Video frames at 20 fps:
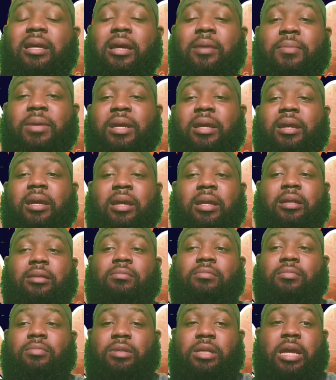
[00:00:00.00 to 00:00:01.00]
I mean,
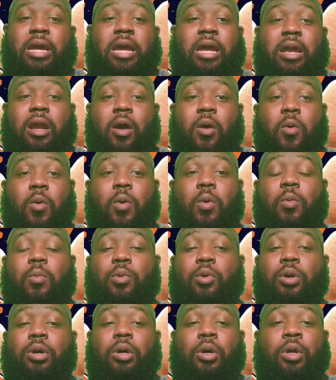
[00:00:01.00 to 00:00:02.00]
at
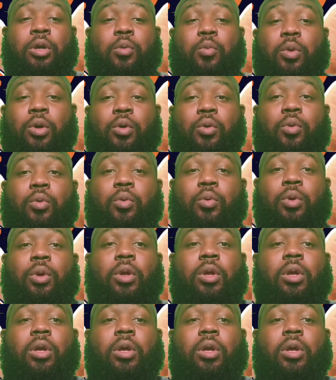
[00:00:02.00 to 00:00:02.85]
home or on the road.